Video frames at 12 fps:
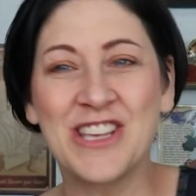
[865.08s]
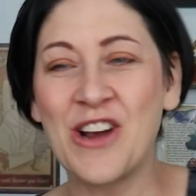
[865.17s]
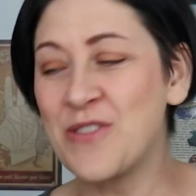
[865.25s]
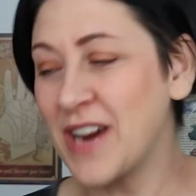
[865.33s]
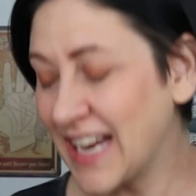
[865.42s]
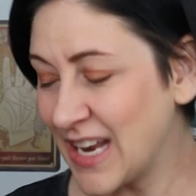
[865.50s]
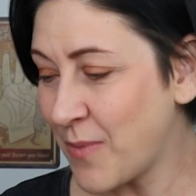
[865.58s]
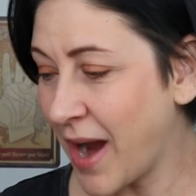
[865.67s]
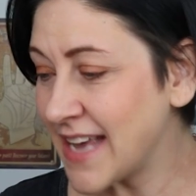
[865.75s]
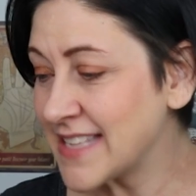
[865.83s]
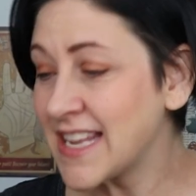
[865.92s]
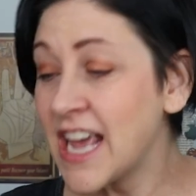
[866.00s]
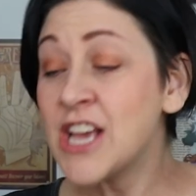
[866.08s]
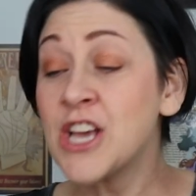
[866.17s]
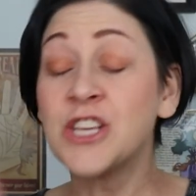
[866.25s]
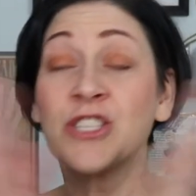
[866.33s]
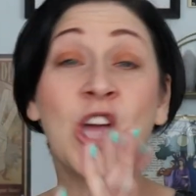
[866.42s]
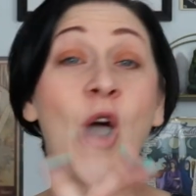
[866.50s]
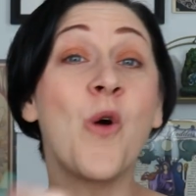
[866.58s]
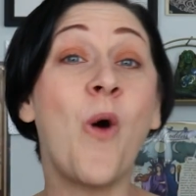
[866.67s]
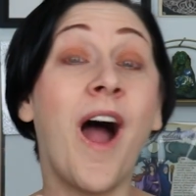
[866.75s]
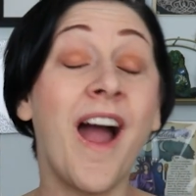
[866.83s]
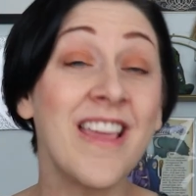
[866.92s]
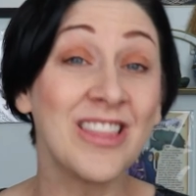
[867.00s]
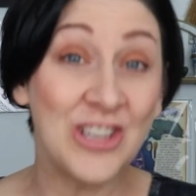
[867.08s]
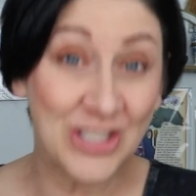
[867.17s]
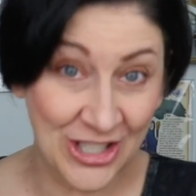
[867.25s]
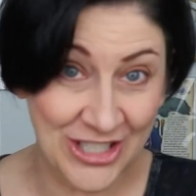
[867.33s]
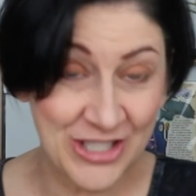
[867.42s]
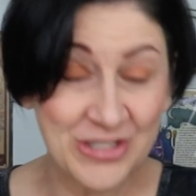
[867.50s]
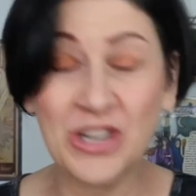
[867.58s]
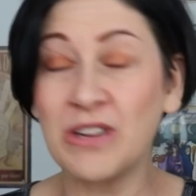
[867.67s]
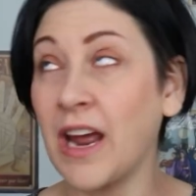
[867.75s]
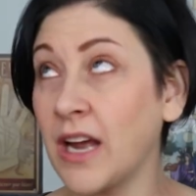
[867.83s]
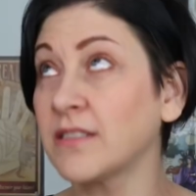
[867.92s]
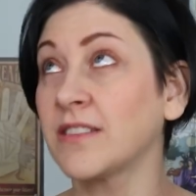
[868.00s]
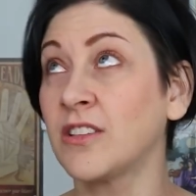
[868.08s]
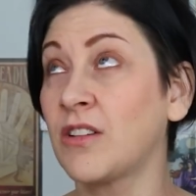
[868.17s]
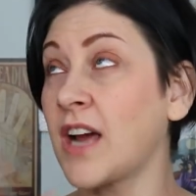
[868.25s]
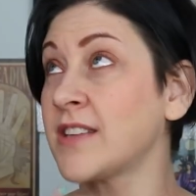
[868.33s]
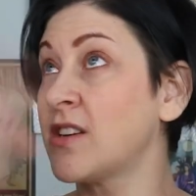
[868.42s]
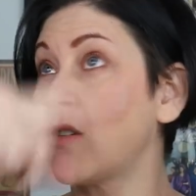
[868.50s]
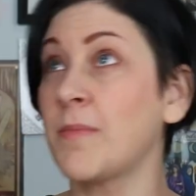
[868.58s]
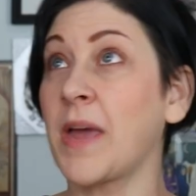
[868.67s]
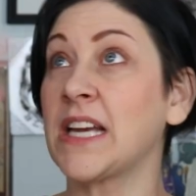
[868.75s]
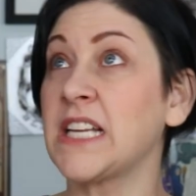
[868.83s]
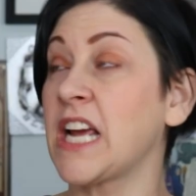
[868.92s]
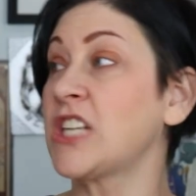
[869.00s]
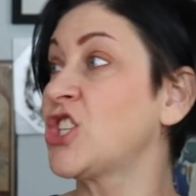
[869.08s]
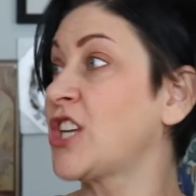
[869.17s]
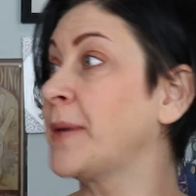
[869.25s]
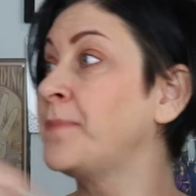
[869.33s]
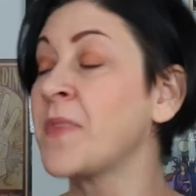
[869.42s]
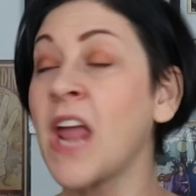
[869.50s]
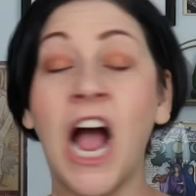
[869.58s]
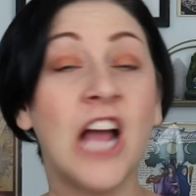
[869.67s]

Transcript: so anyways, so I looked on YouTube. Okay, you guys know I'm ADHD.